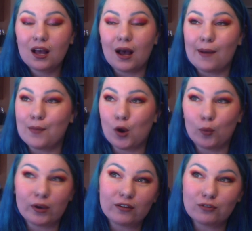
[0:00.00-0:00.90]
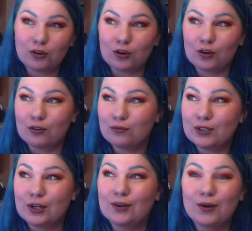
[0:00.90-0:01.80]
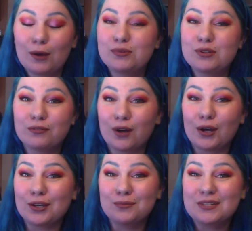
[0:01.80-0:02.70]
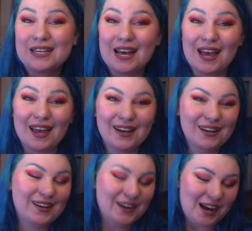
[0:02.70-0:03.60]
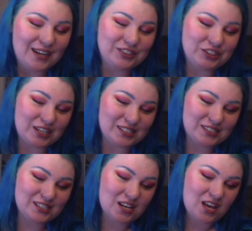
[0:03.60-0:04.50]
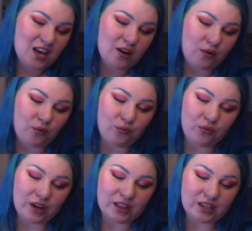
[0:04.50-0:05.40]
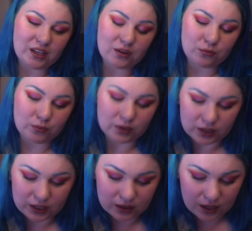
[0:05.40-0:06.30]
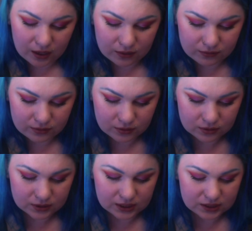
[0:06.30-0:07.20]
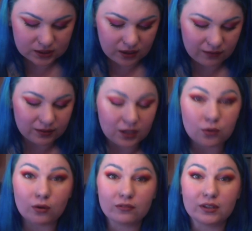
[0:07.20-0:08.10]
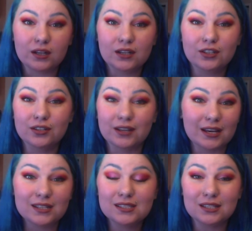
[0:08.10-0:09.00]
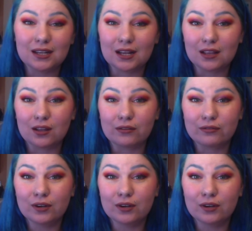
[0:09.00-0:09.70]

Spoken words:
I'm hoping for, you know, up to Volume 10. I just really, really love the stuff that Norvina creates, and I love